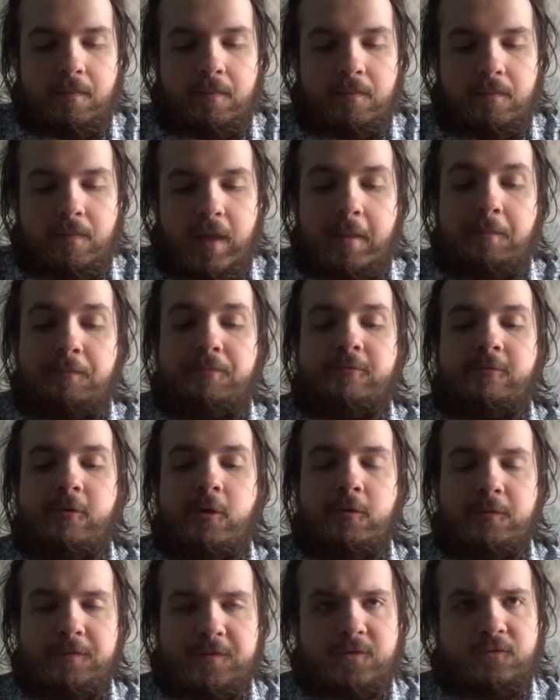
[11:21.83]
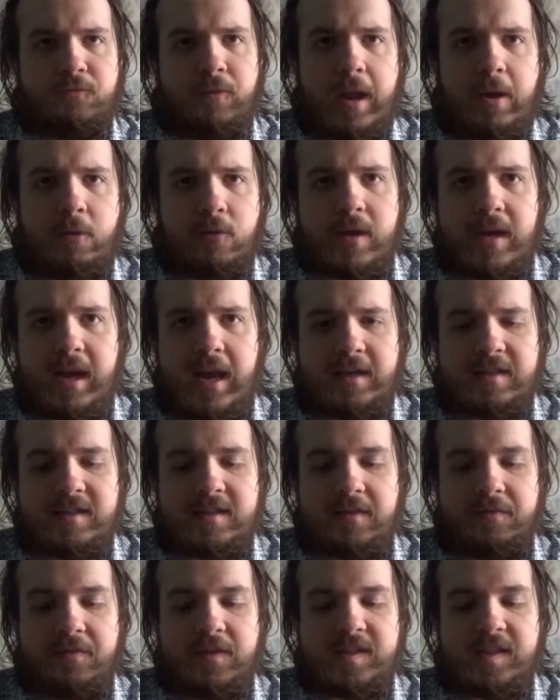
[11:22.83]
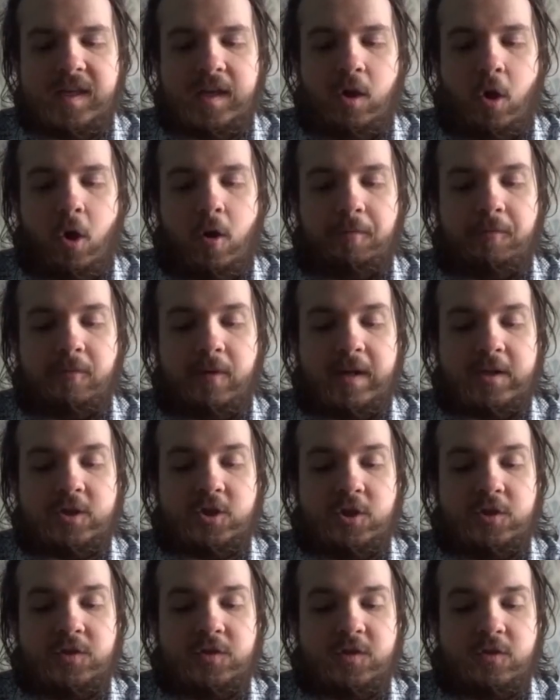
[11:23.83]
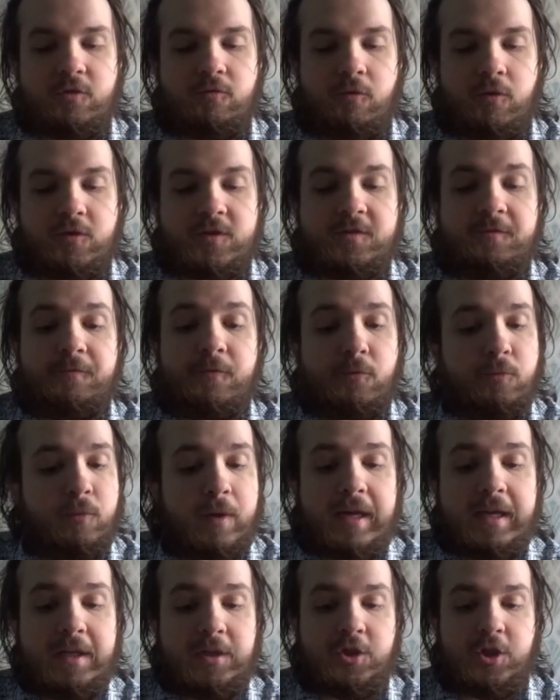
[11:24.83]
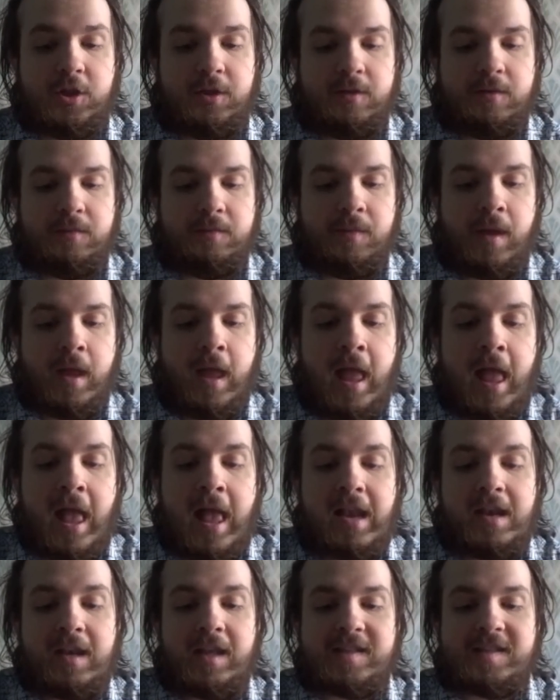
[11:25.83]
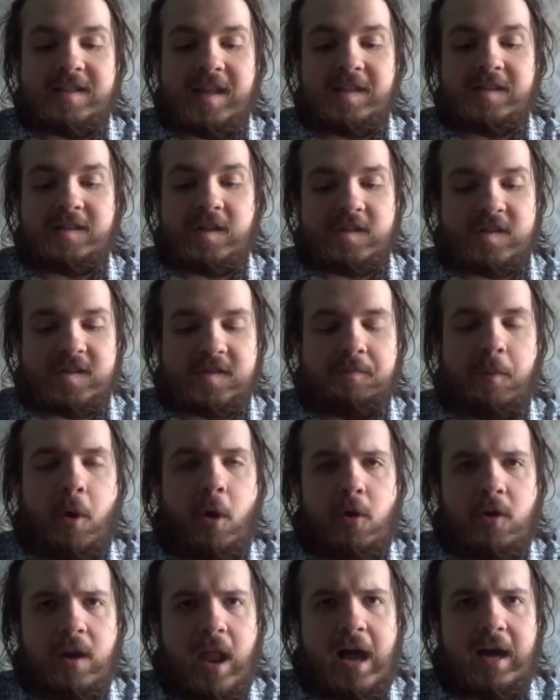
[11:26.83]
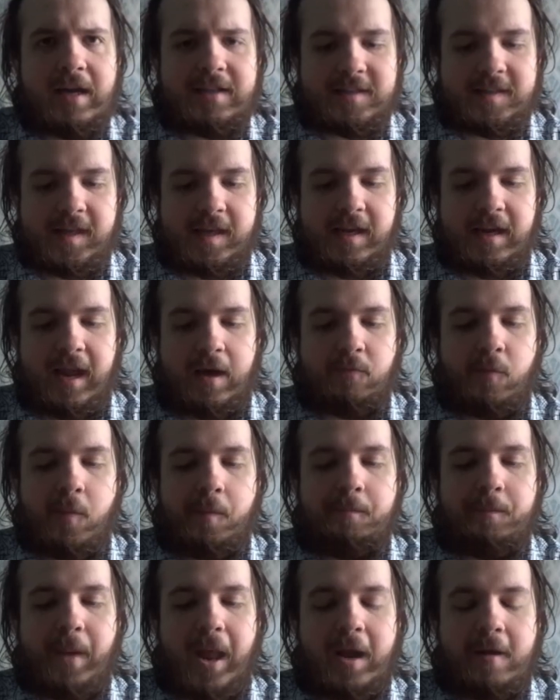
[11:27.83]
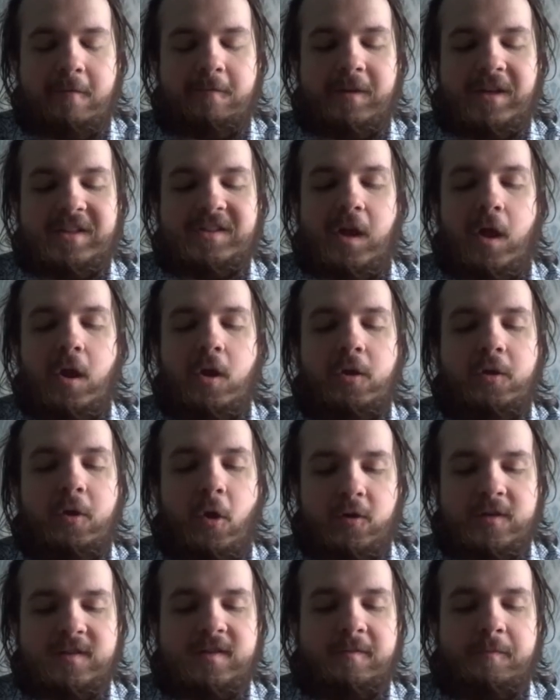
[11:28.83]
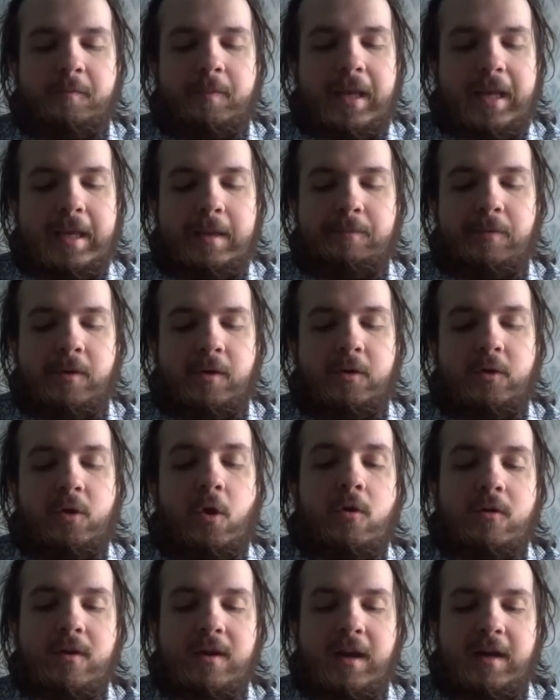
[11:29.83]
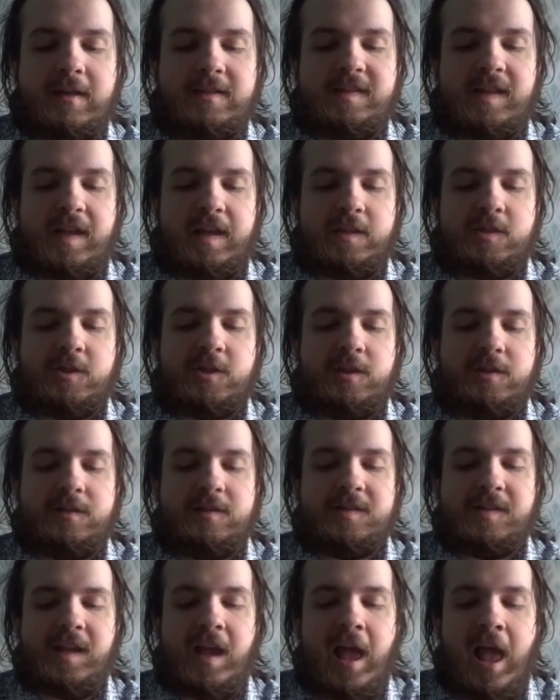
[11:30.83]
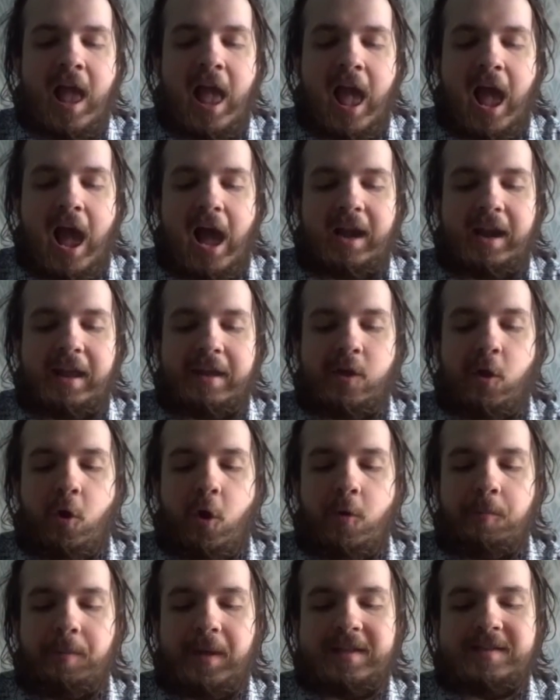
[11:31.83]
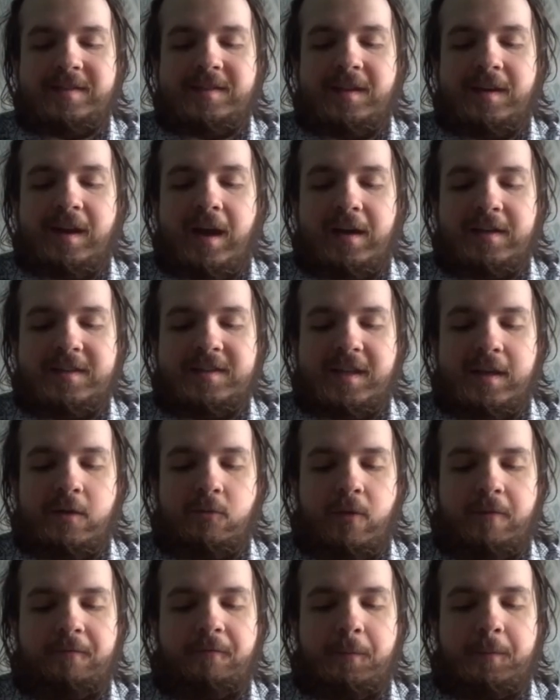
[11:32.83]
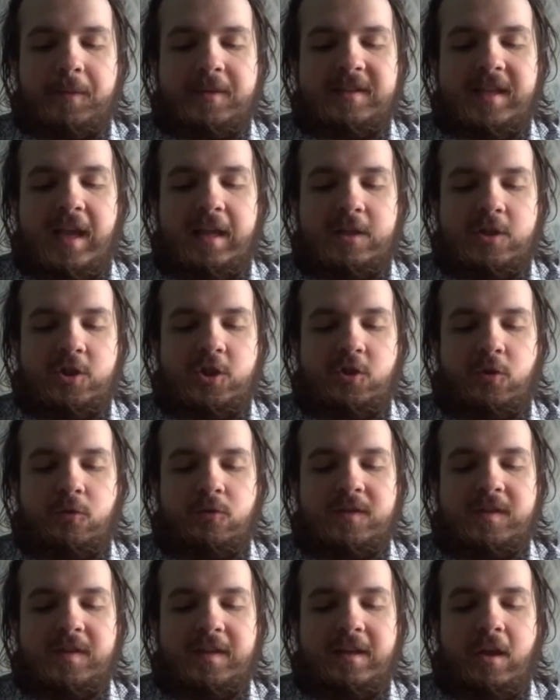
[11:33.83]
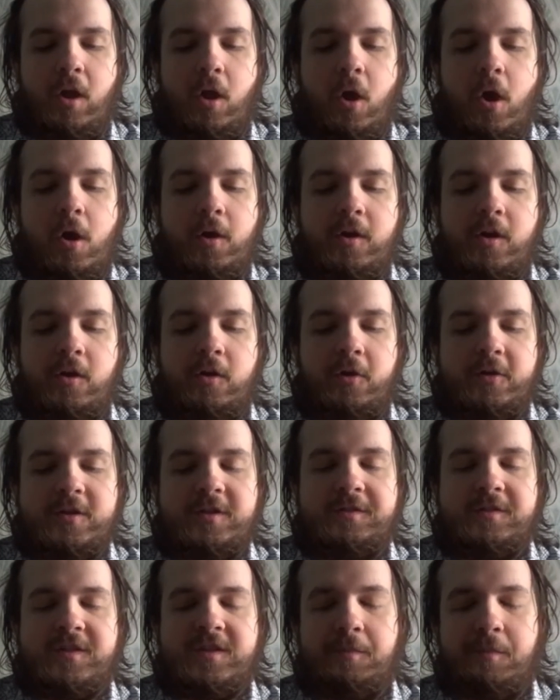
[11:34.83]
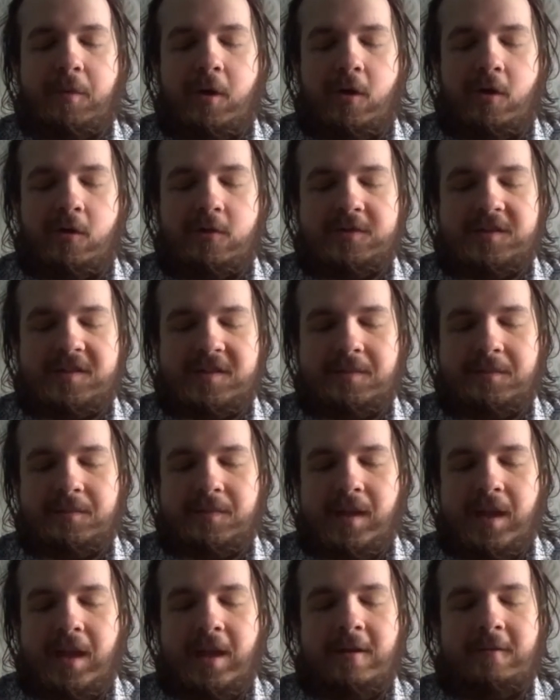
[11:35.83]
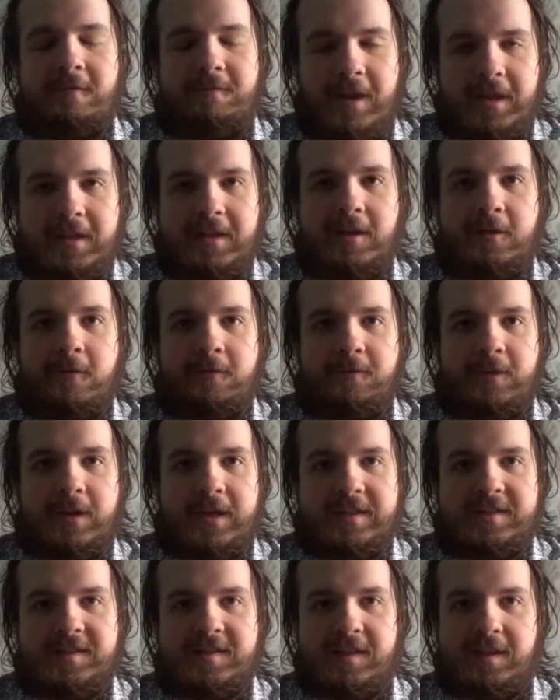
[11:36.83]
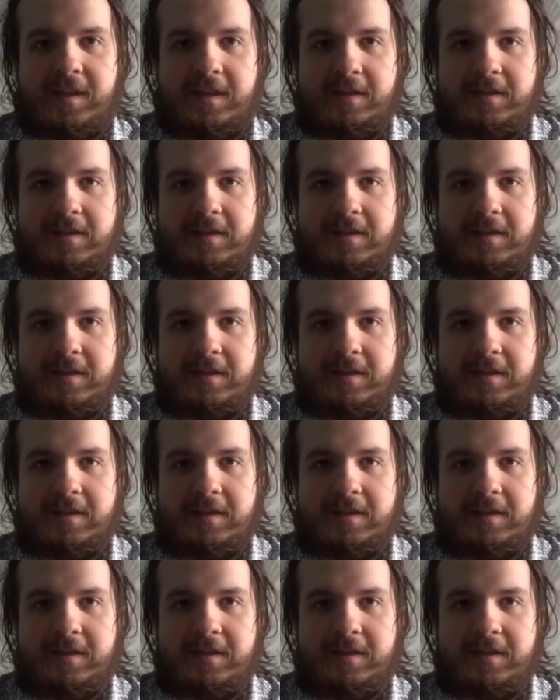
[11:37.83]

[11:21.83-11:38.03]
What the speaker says: improved rail connectivity and operations across the region. This is a small idea that will benefit a lot of people and organisations, and I hope it's an idea with the potential to earn a lot of support. Thank you for listening.